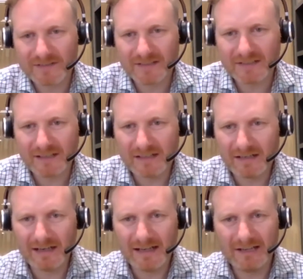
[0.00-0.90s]

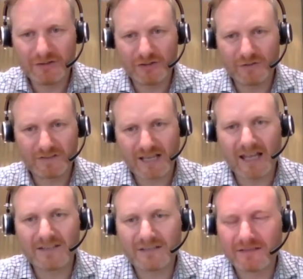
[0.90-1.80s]
I'll introduce
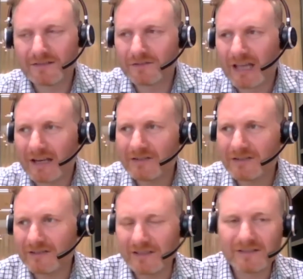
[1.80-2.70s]
Tangent. So
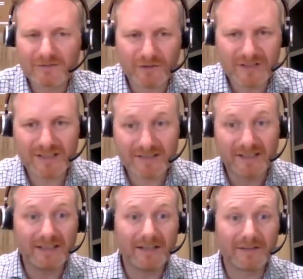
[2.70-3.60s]
Tangent is Trinity's
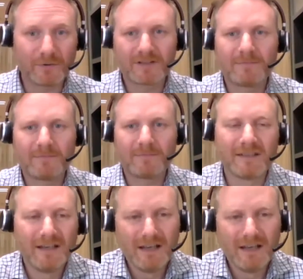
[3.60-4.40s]
Ideas Workspace.